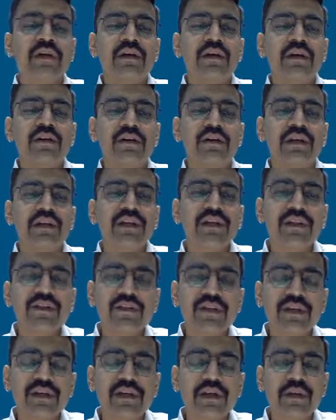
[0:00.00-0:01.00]
let us
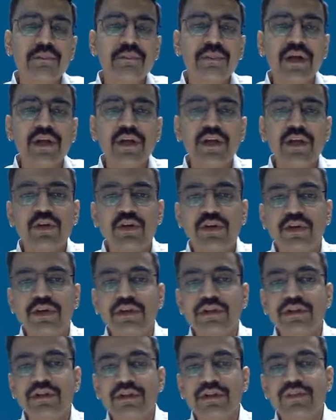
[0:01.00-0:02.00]
say, a
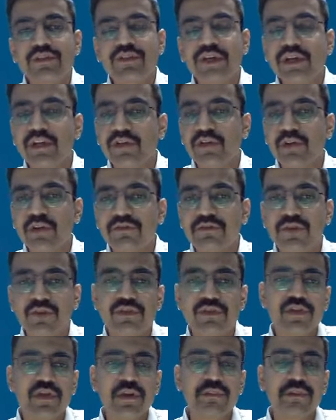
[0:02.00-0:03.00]
particular set of
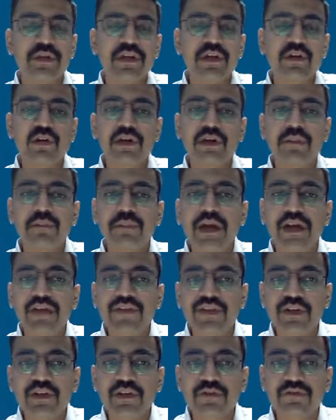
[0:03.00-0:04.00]
goods, a particular
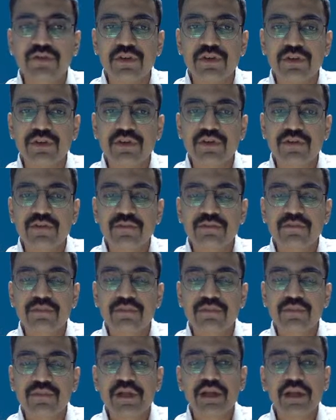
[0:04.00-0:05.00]
basket of goods,
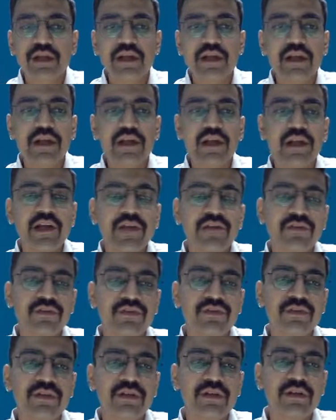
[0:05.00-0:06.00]
right? And if
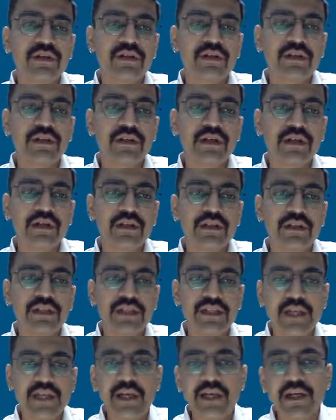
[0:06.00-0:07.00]
the
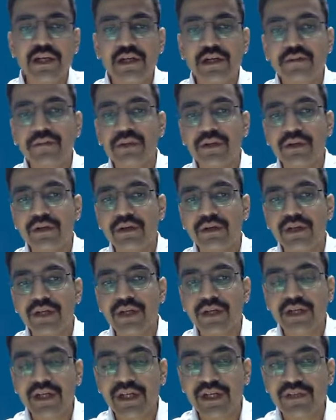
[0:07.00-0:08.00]
income
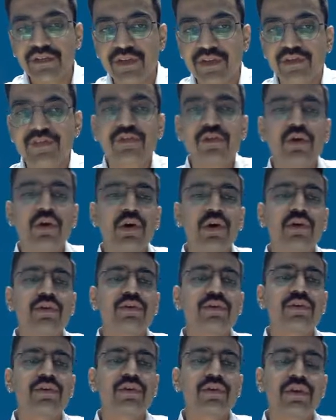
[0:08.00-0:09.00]
decreases, or
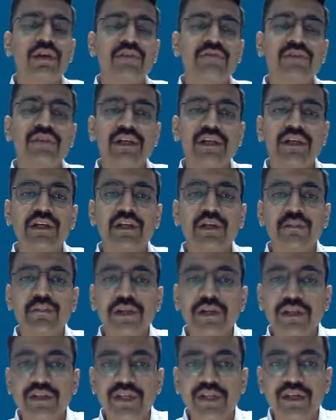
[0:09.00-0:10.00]
if the income
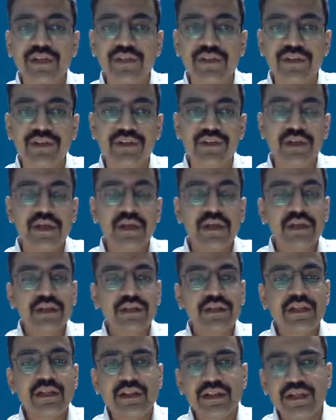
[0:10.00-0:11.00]
increases,
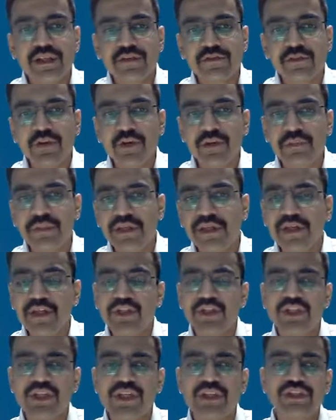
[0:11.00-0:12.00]
then there would be a
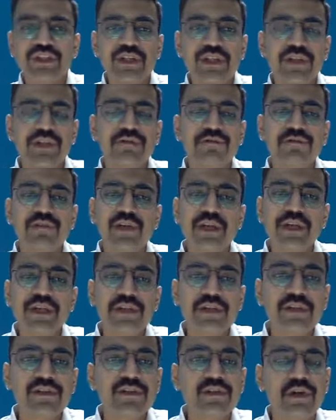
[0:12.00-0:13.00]
change in the
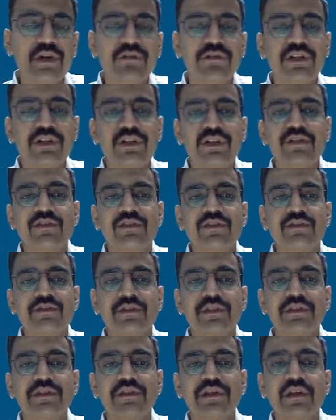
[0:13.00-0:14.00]
willingness of the
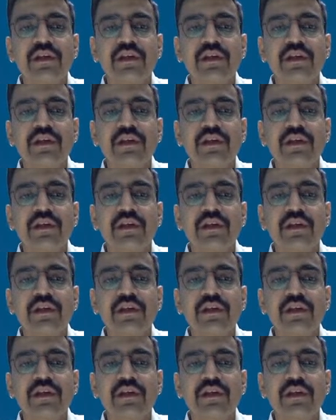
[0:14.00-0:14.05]
customer